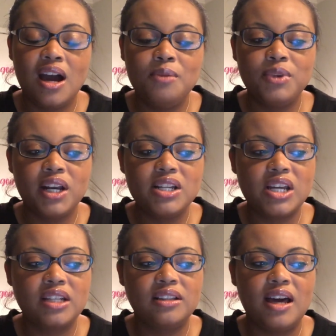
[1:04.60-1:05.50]
when I
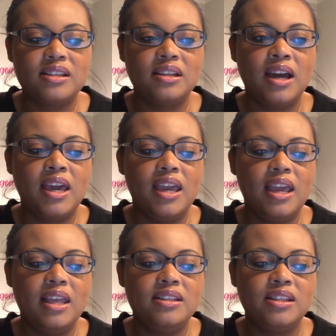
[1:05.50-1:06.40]
checked last night,
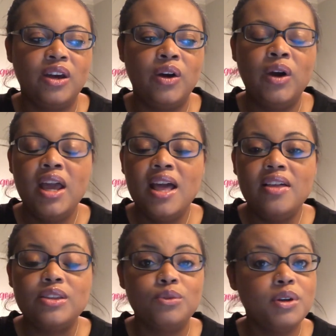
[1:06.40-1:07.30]
and so
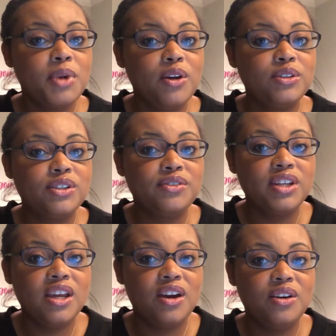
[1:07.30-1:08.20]
it's one of my older
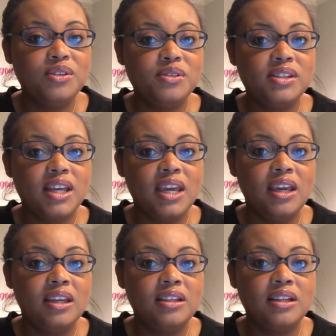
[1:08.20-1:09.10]
videos,
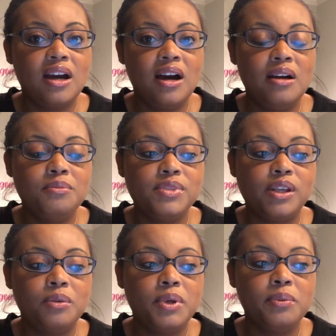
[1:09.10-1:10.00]
and
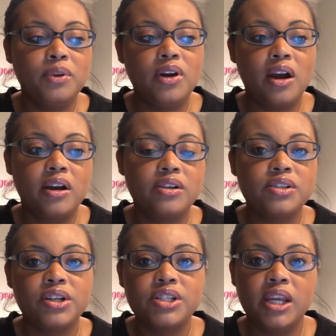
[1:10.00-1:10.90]
so people are
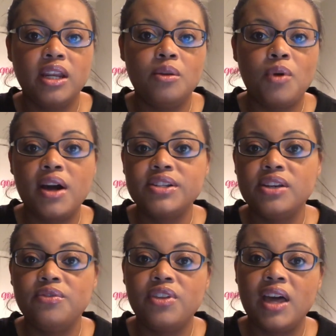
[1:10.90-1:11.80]
searching and
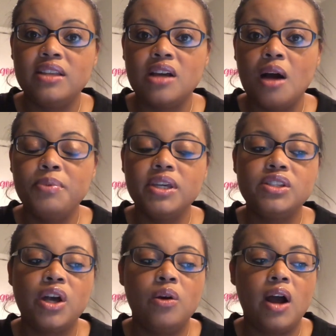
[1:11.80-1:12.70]
watching for that topic.
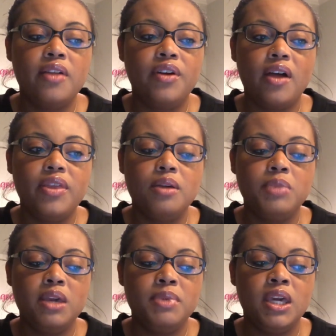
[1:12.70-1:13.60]
So I thought that
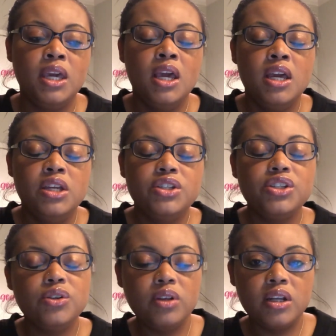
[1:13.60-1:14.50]
maybe
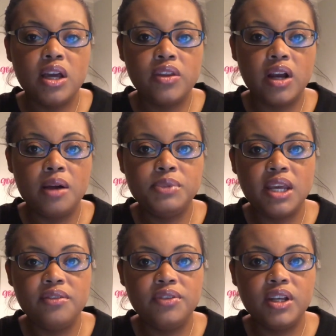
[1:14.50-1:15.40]
just doing another
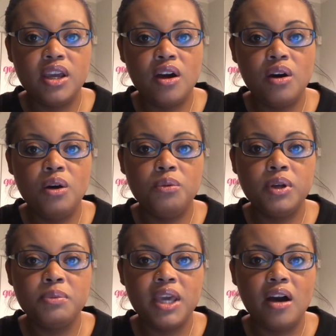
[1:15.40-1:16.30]
update video
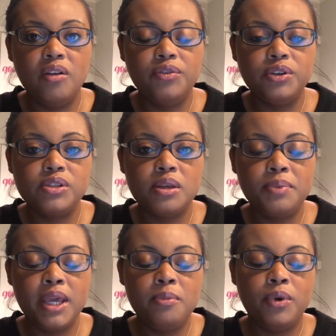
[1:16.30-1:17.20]
would be helpful to
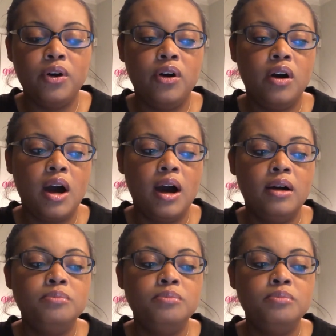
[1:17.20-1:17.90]
people.